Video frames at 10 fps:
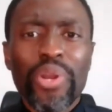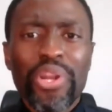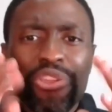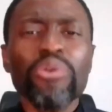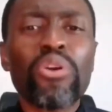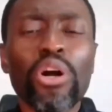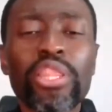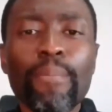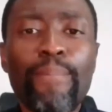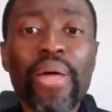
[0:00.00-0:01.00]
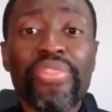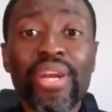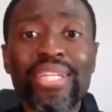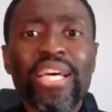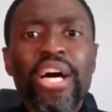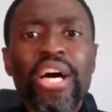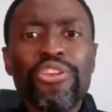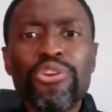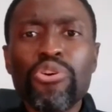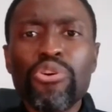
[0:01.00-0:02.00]
When you got the birthright,
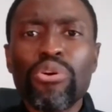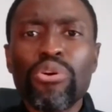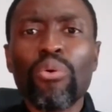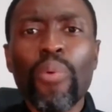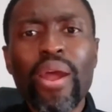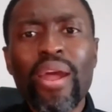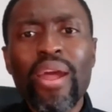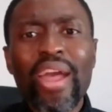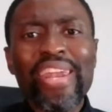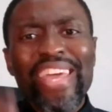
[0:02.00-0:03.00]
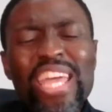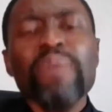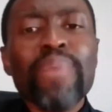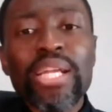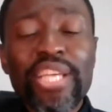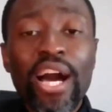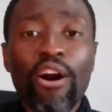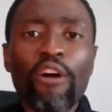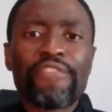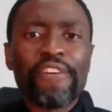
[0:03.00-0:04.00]
you were an imager
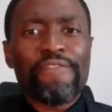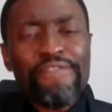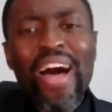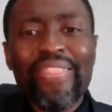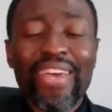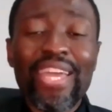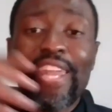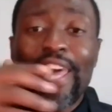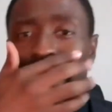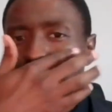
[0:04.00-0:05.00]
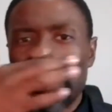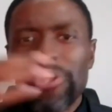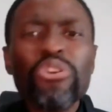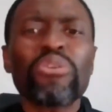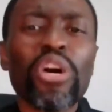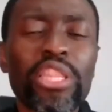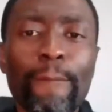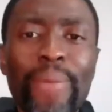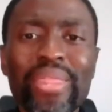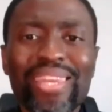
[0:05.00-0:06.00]
of the Father in heaven. When you got the
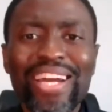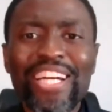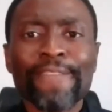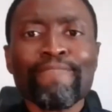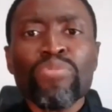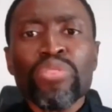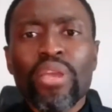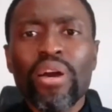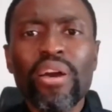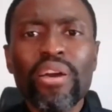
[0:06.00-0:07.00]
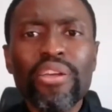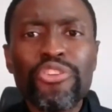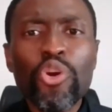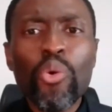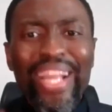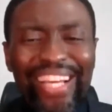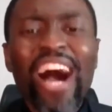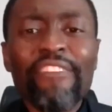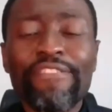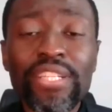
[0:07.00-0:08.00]
birthright, uh, you were
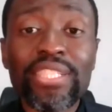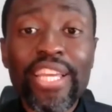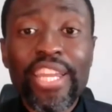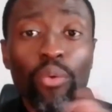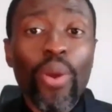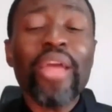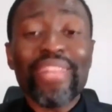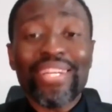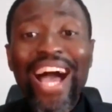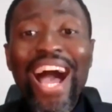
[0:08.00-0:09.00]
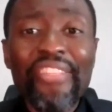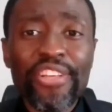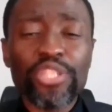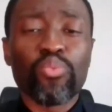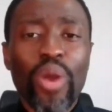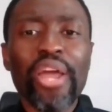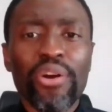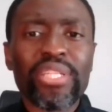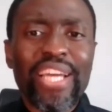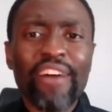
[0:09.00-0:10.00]
governed in a way that others were
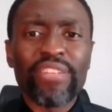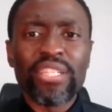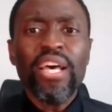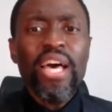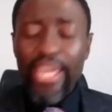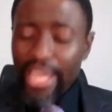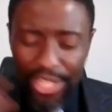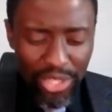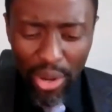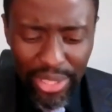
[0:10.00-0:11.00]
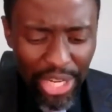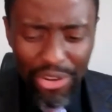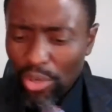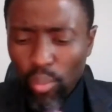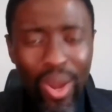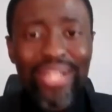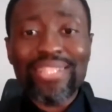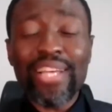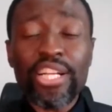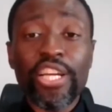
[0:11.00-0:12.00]
not governed. Esau did not want
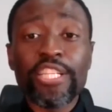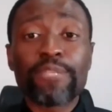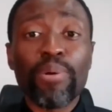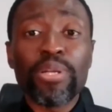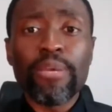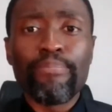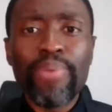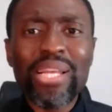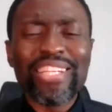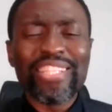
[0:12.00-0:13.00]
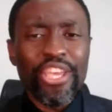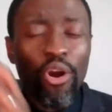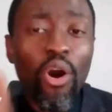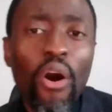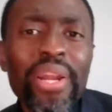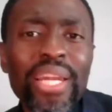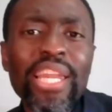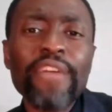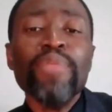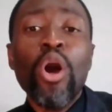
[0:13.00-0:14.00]
such responsibilities. He
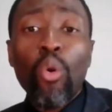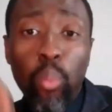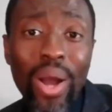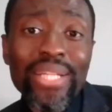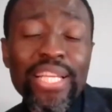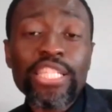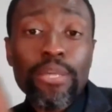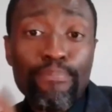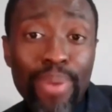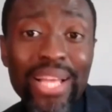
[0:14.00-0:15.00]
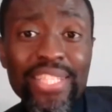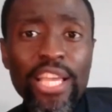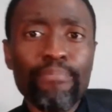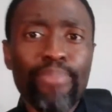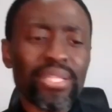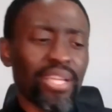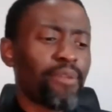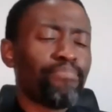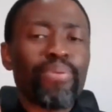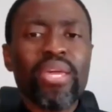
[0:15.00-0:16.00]
only wanted the blessing, but
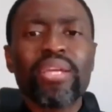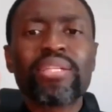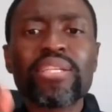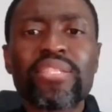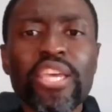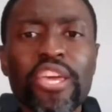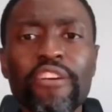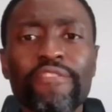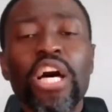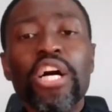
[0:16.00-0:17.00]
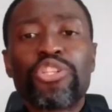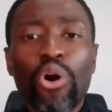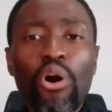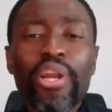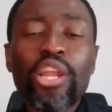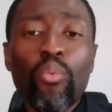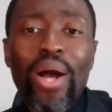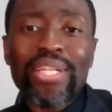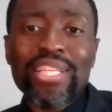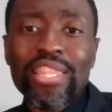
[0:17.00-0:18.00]
in being deceived, to only
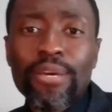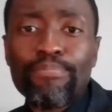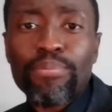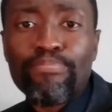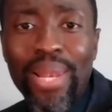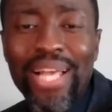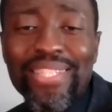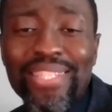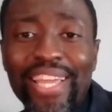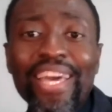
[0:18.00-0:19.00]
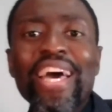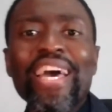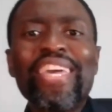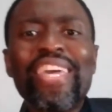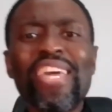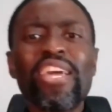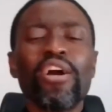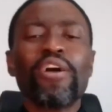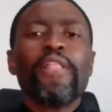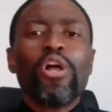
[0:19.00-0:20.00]
want the blessing. He
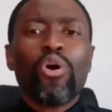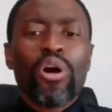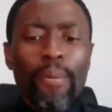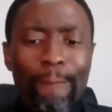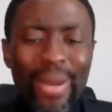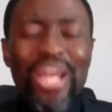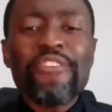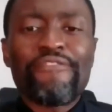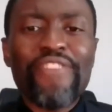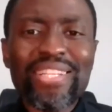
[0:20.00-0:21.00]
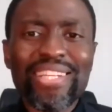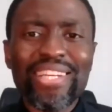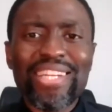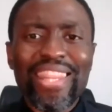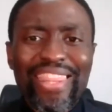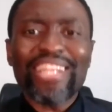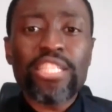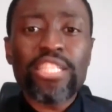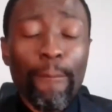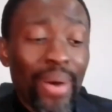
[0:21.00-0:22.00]
uh, manifested
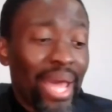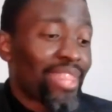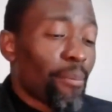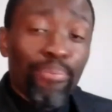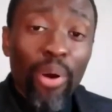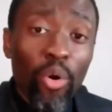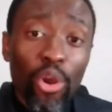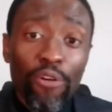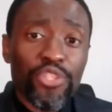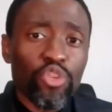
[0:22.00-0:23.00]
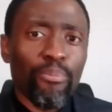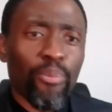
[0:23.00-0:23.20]
this by the bowl of soup.